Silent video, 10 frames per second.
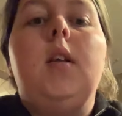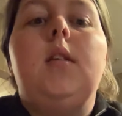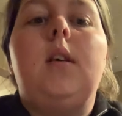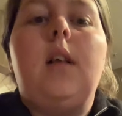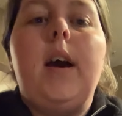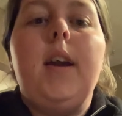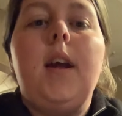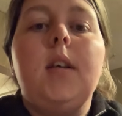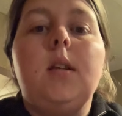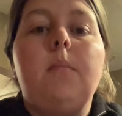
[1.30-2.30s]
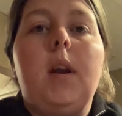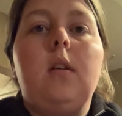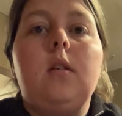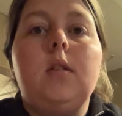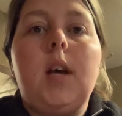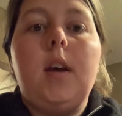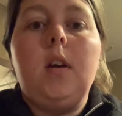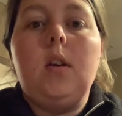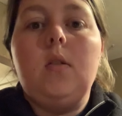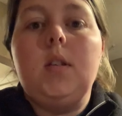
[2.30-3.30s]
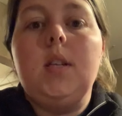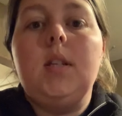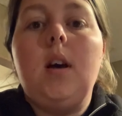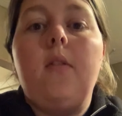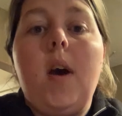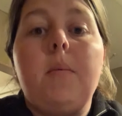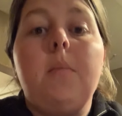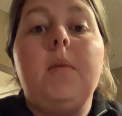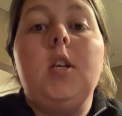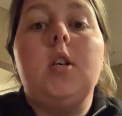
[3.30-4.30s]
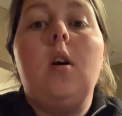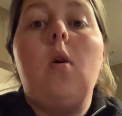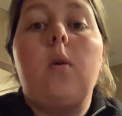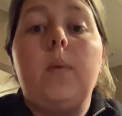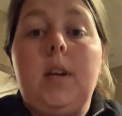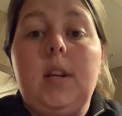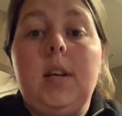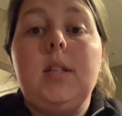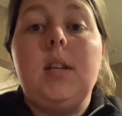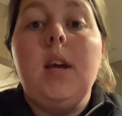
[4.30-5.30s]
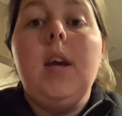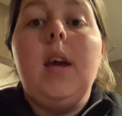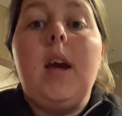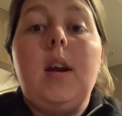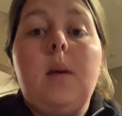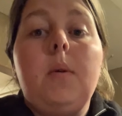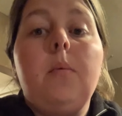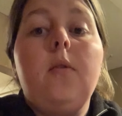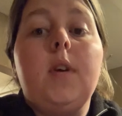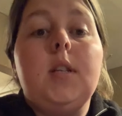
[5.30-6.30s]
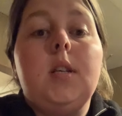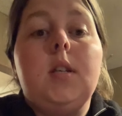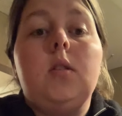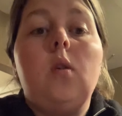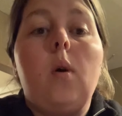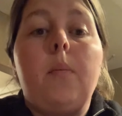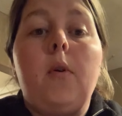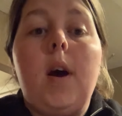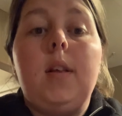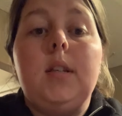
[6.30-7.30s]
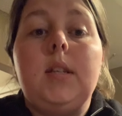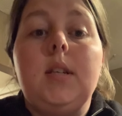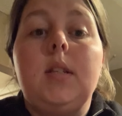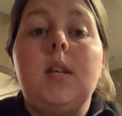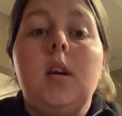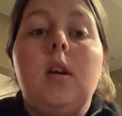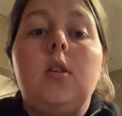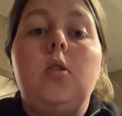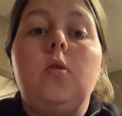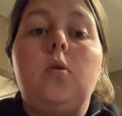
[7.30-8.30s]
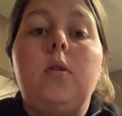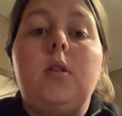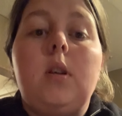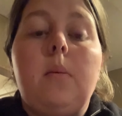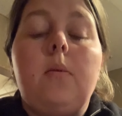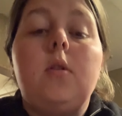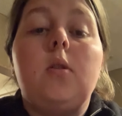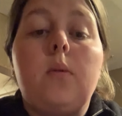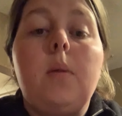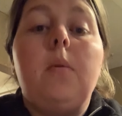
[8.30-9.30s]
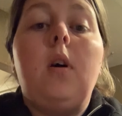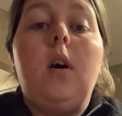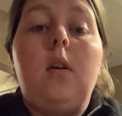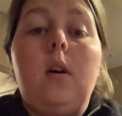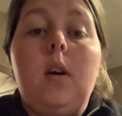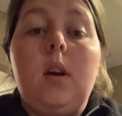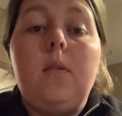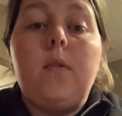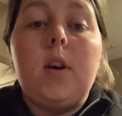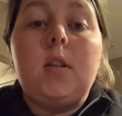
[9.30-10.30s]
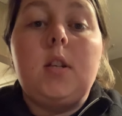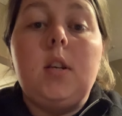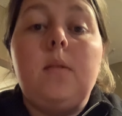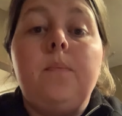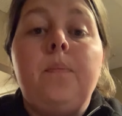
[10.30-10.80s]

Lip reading: The client has a medical diagnosis of hemiplegia or weakness and hemiparesis or paralysis due to a cerebral infarction